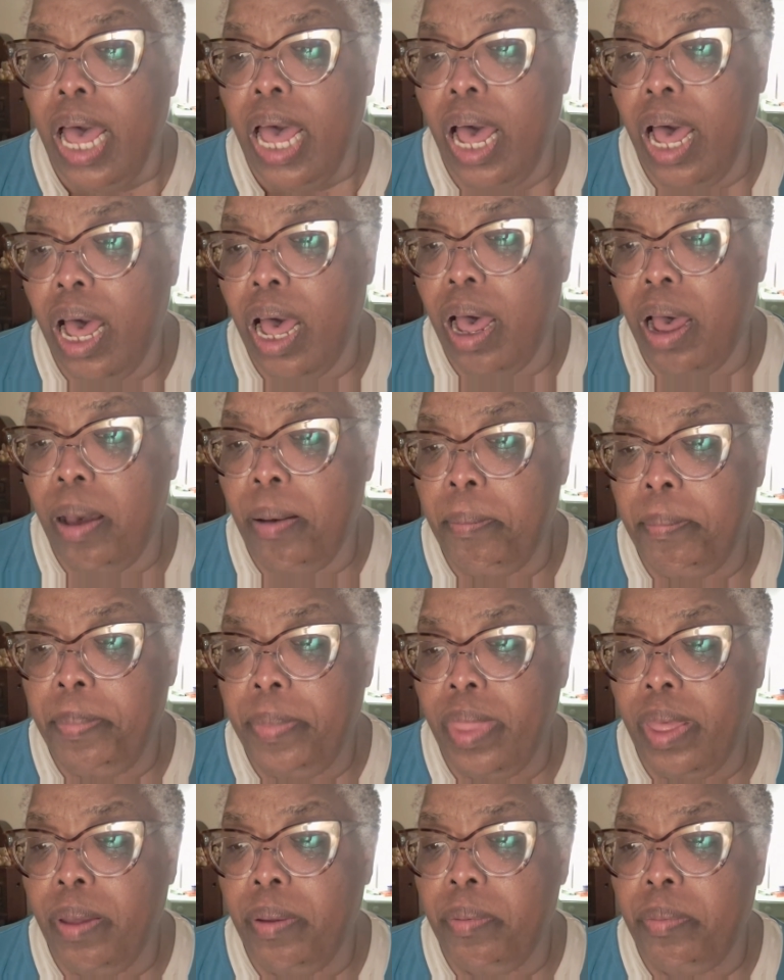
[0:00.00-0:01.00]

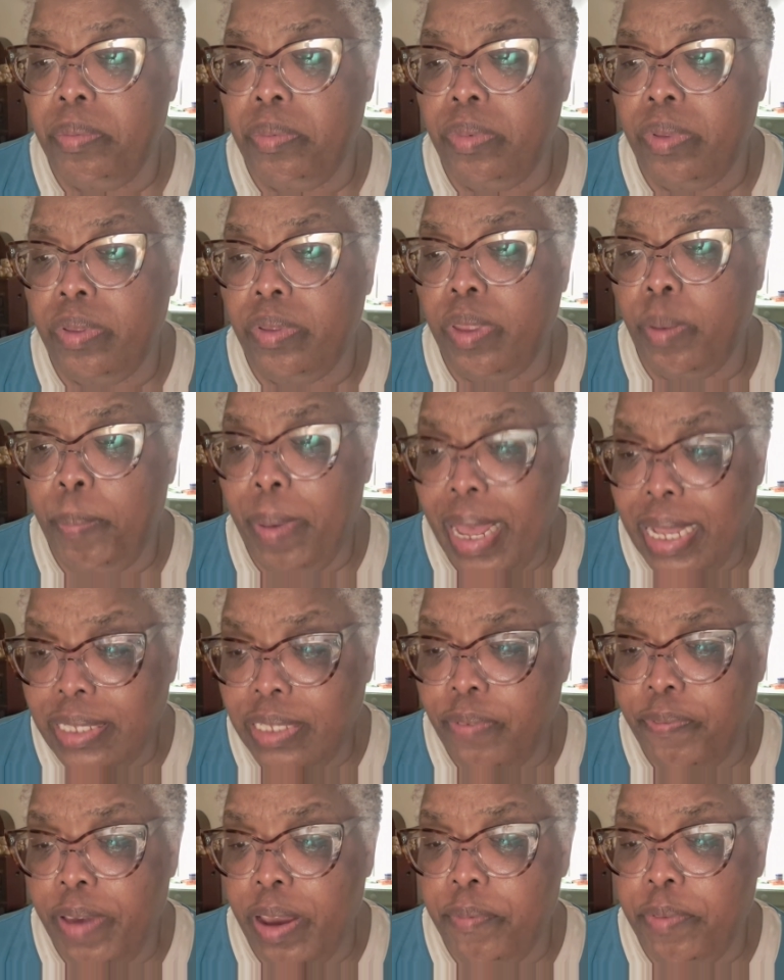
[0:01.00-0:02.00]
The
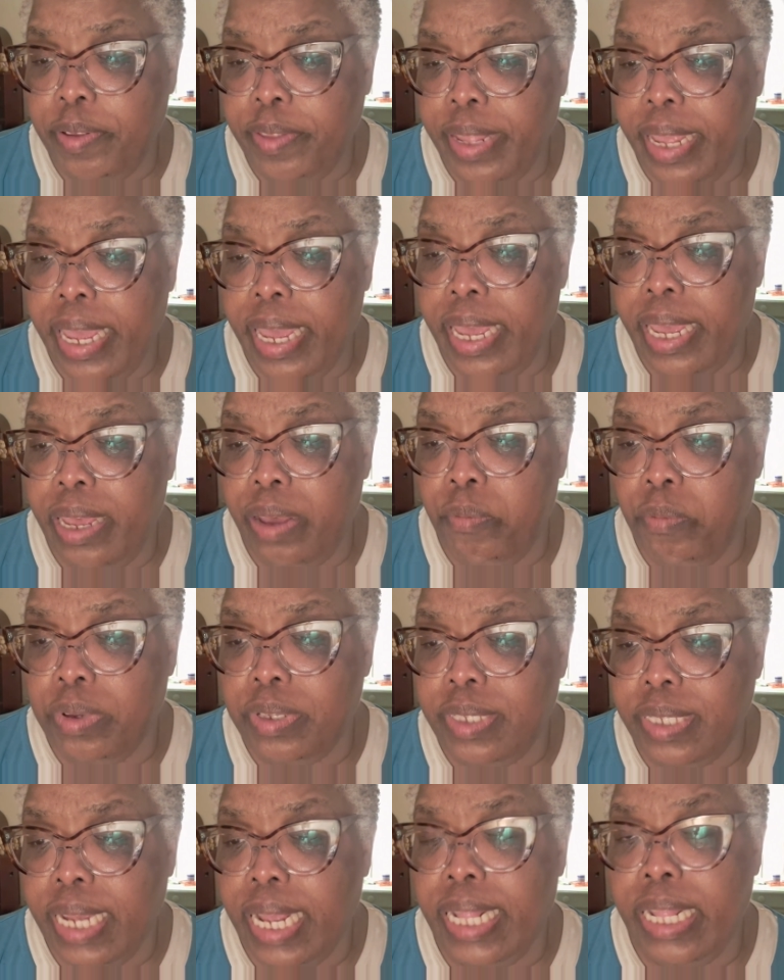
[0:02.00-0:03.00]
Best of Everything
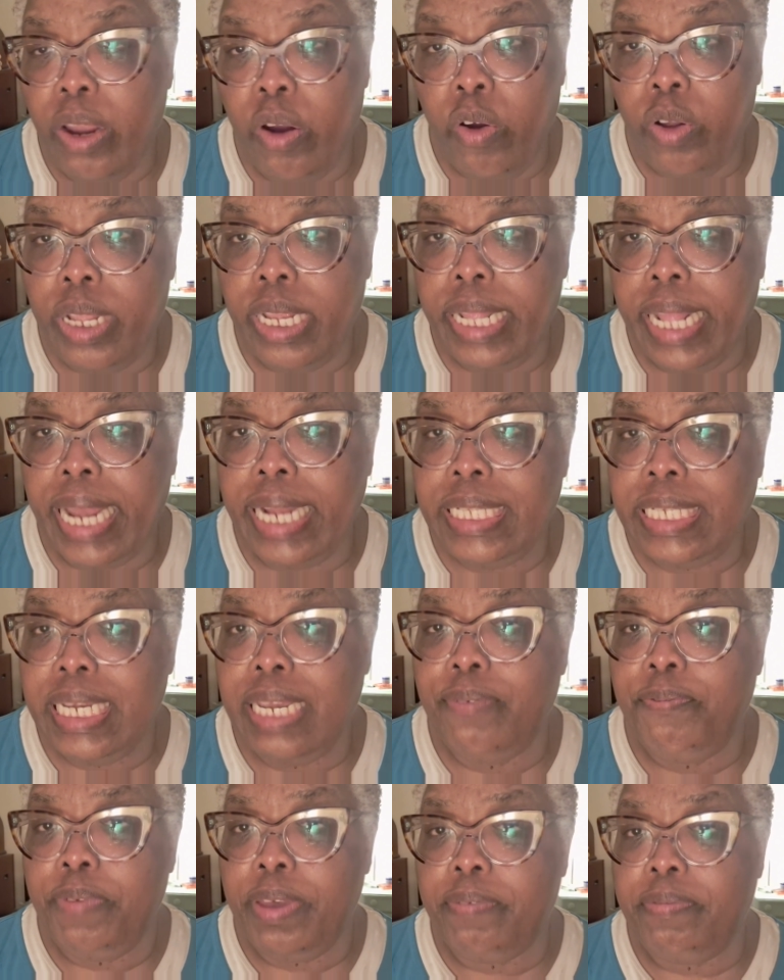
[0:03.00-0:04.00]
was set in the early
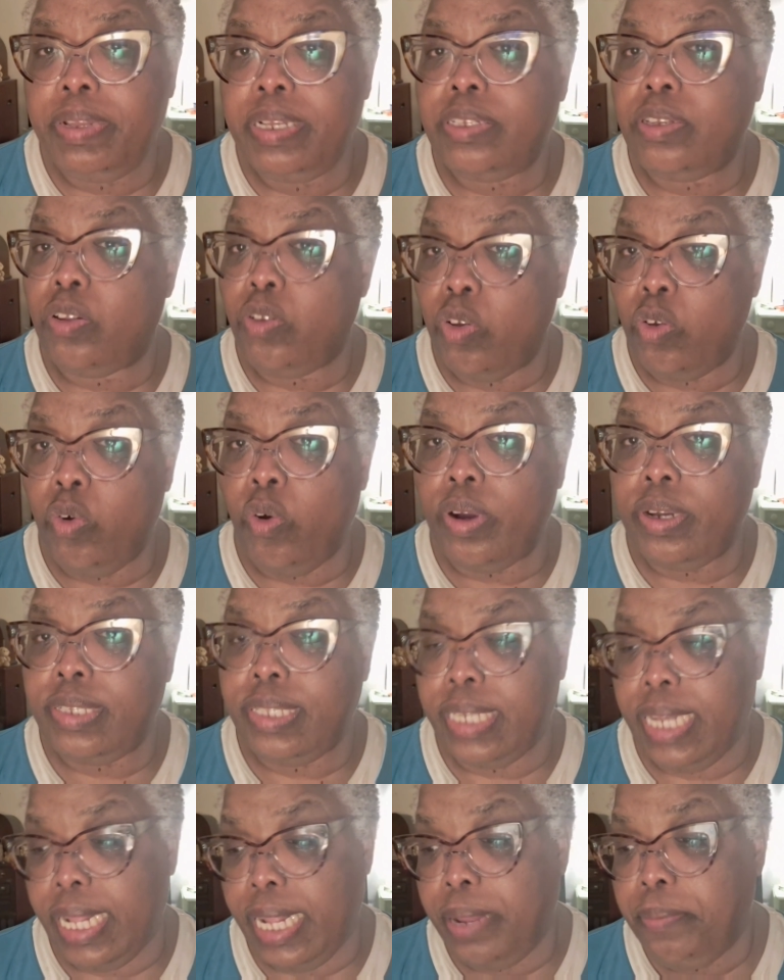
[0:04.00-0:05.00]
1950s in New York
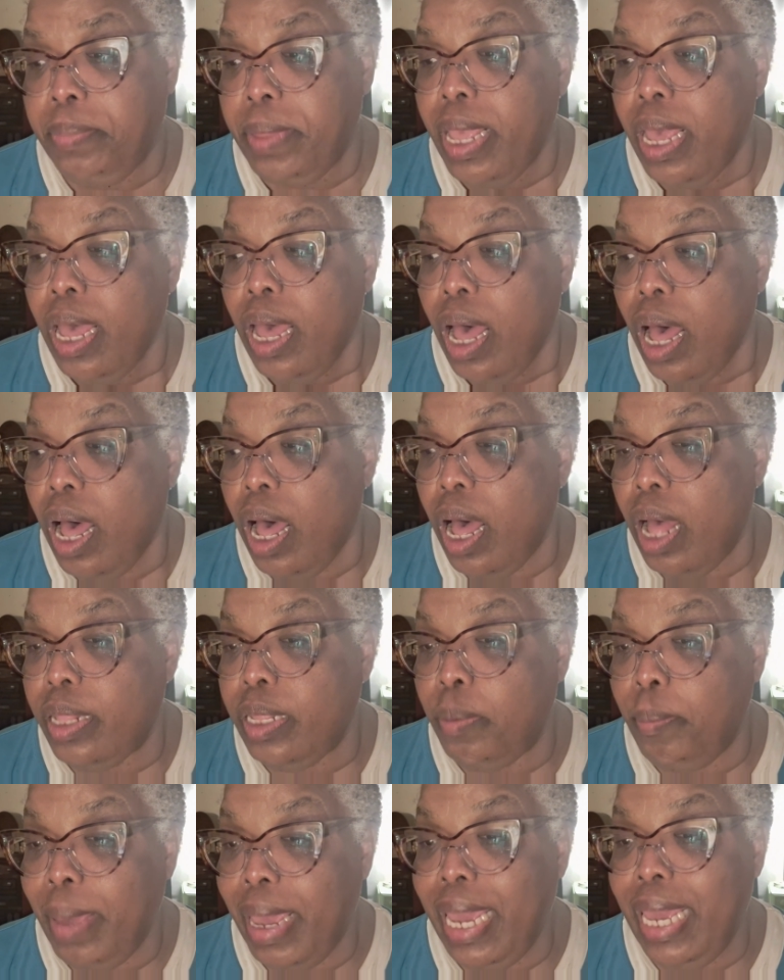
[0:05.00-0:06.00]
City.
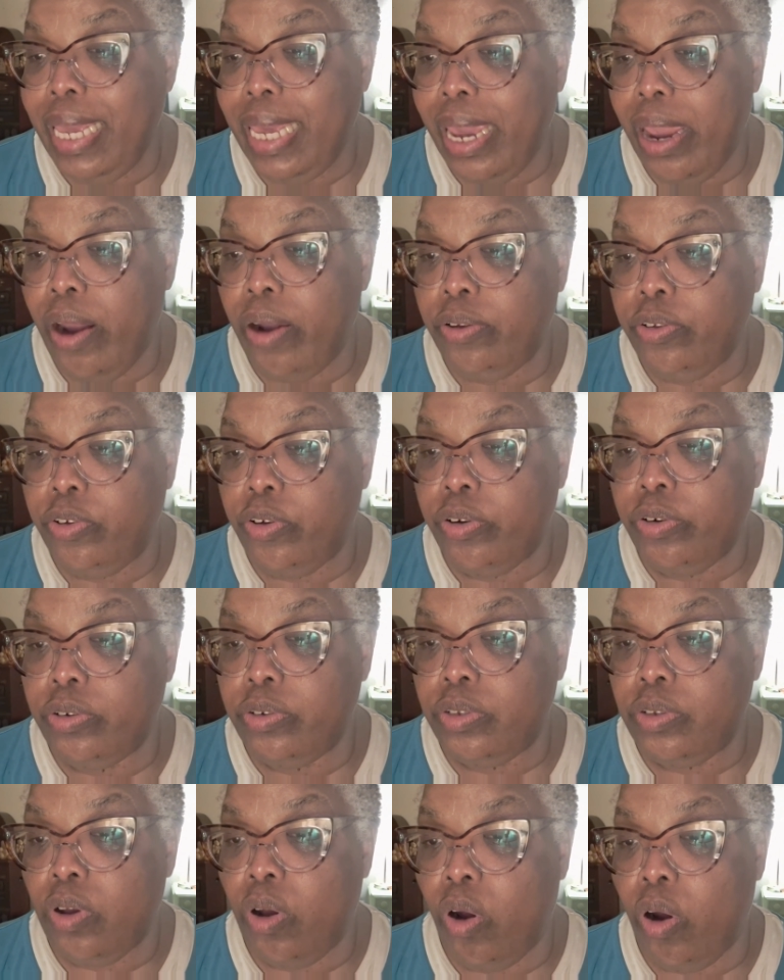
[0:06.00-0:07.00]
The main
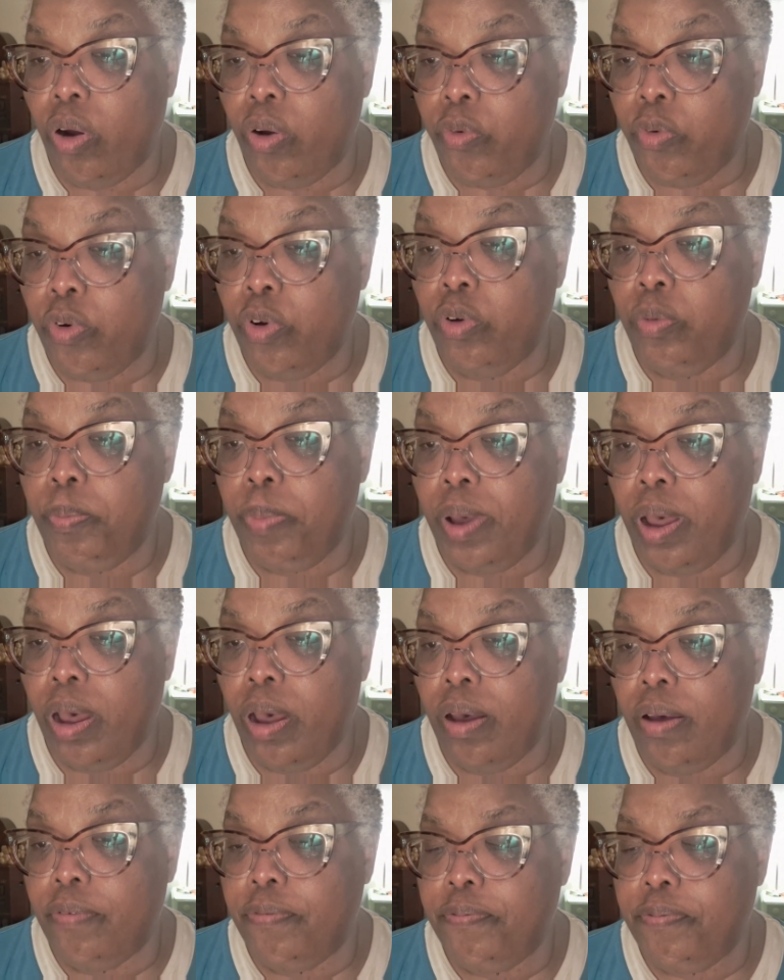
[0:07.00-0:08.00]
characters are a group
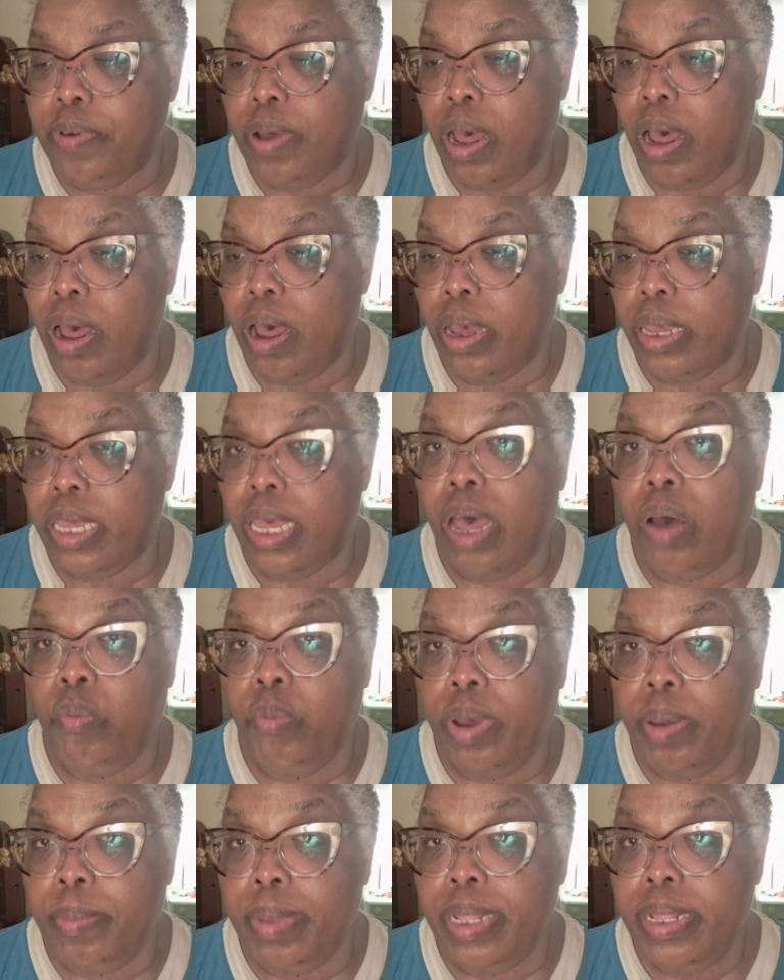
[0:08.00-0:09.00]
of young
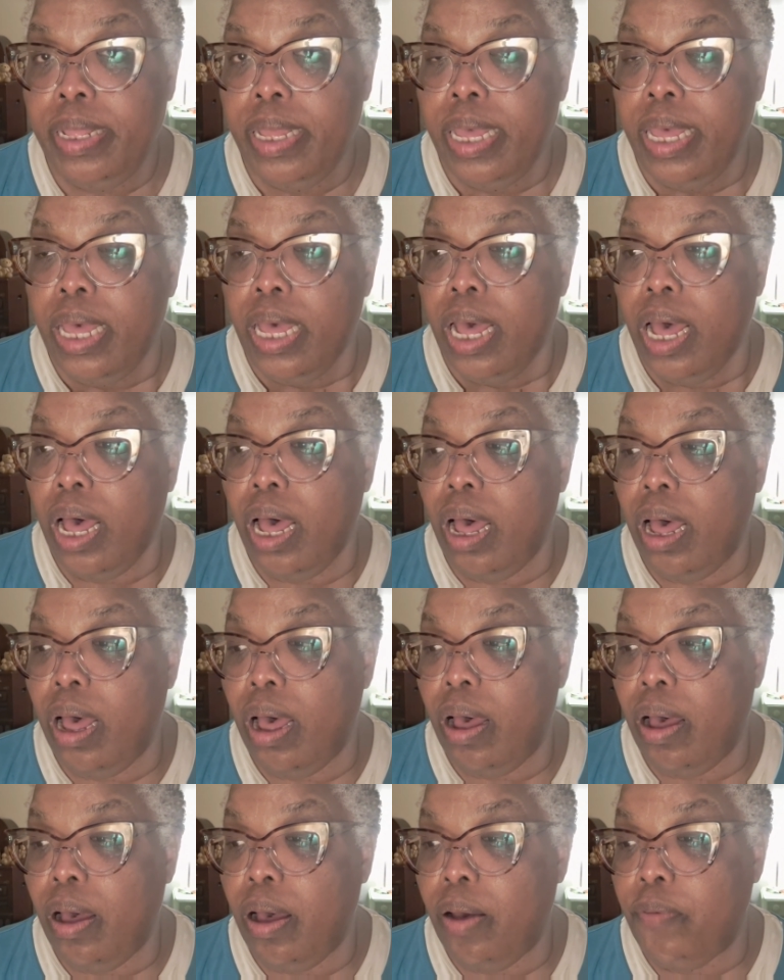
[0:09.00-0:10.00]
women
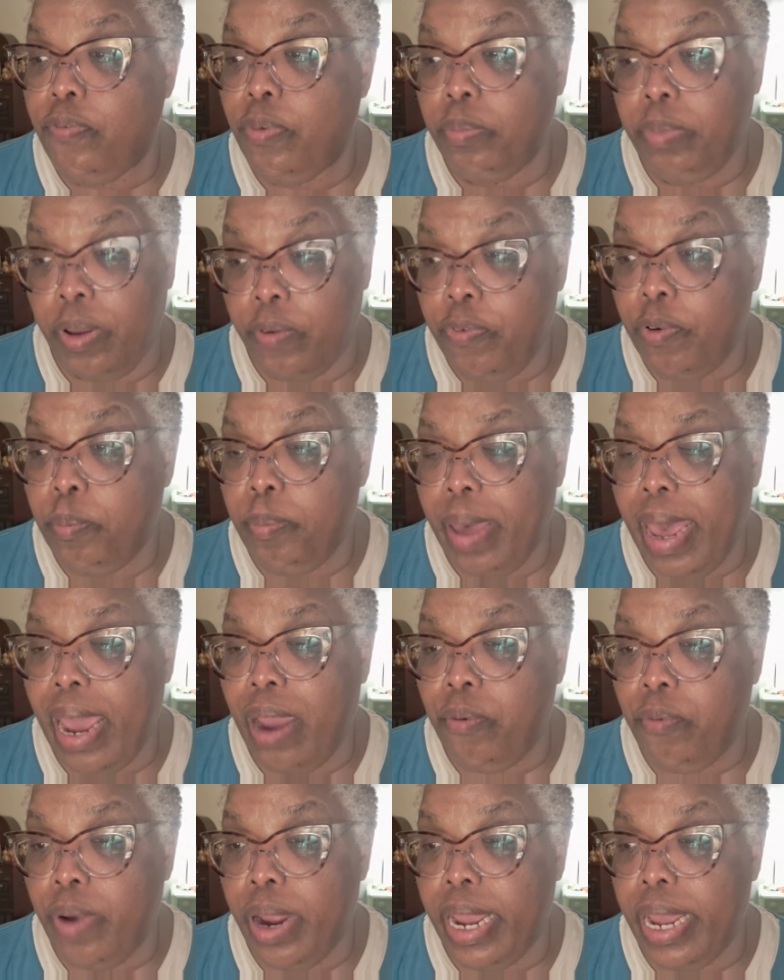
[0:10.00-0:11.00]
from different
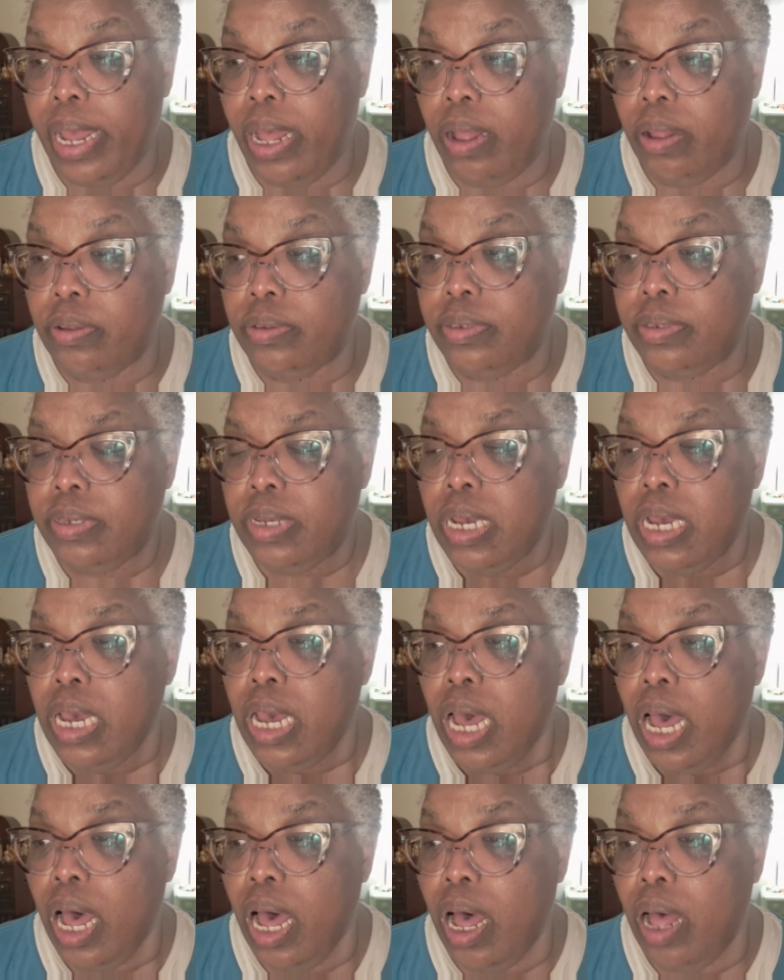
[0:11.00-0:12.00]
backgrounds.
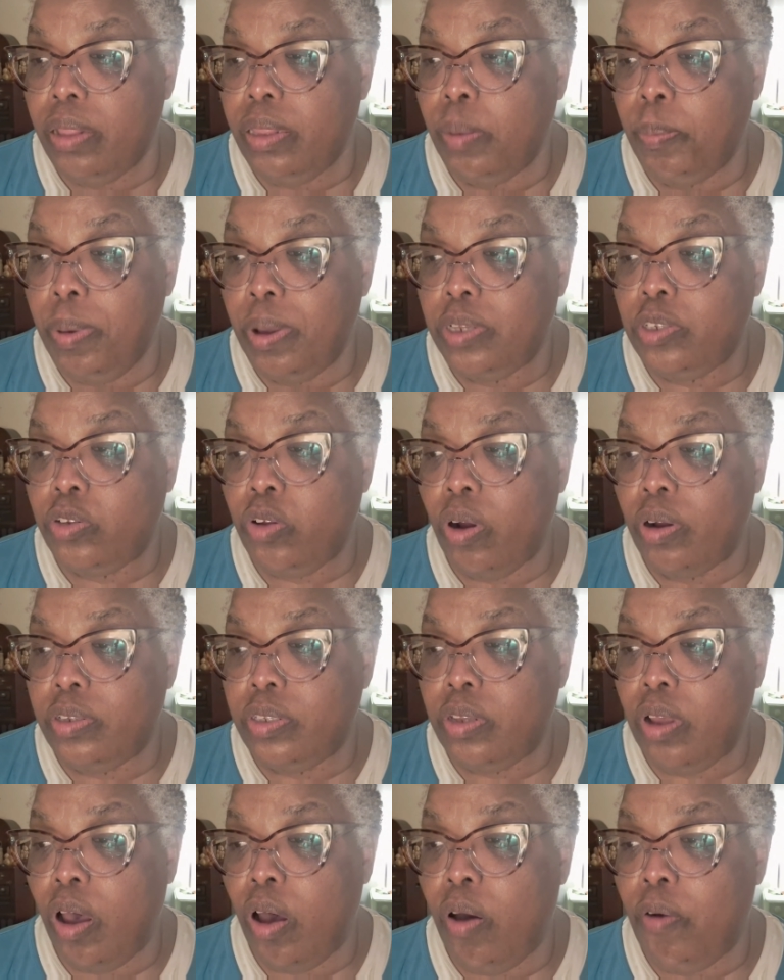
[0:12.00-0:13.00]
The book
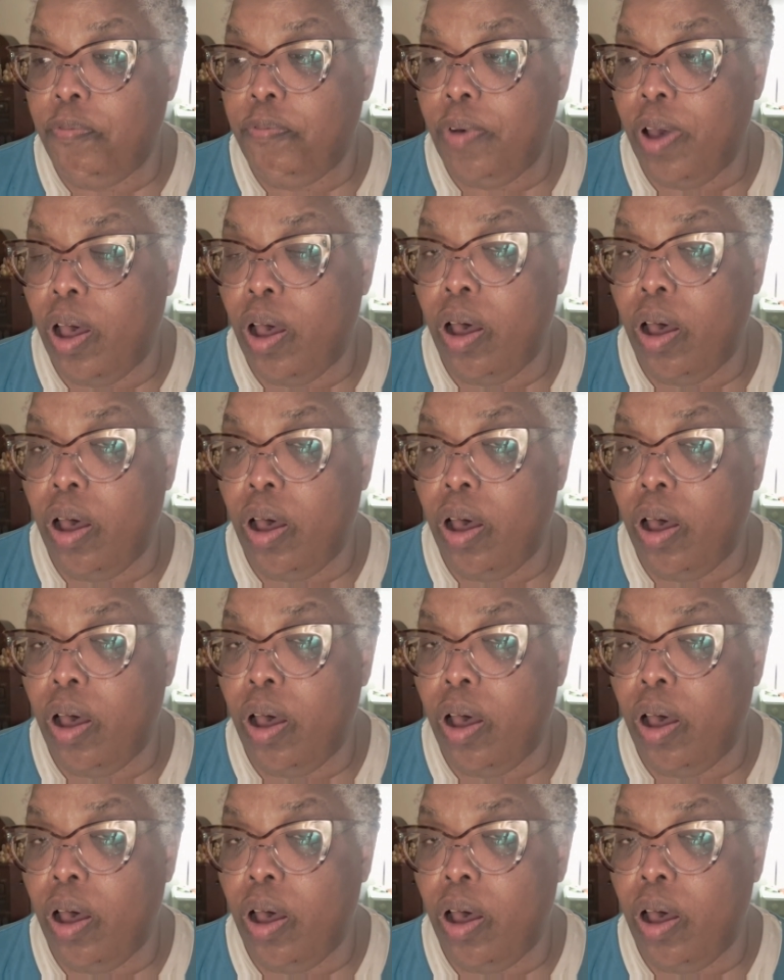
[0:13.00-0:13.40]
starts off,